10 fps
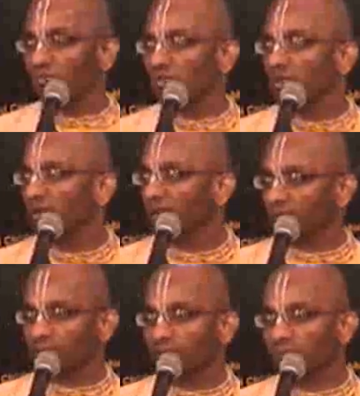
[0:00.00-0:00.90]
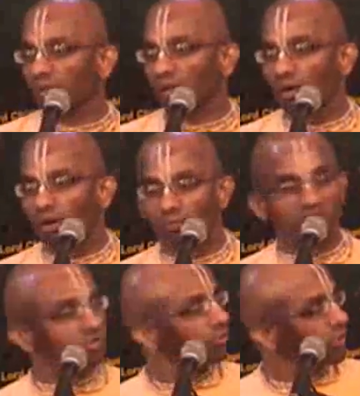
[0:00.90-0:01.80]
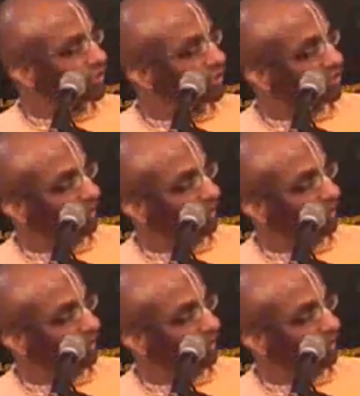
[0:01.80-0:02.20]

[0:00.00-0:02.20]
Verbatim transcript: the great uh, Vaishnav teachers,